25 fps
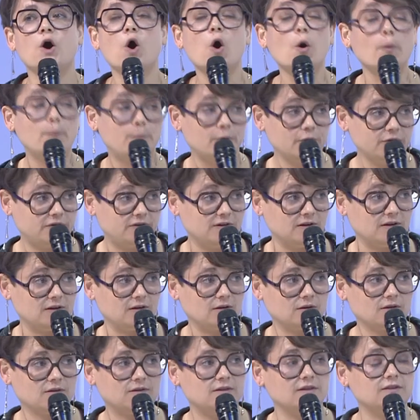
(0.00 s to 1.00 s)

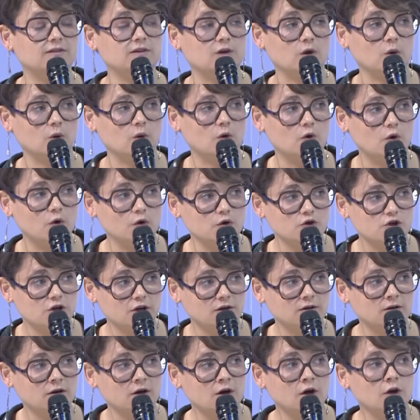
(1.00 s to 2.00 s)
opposing this
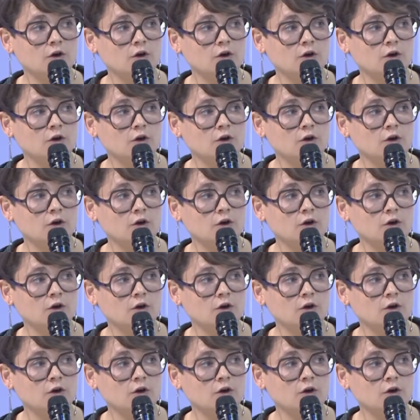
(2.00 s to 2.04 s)
conclusion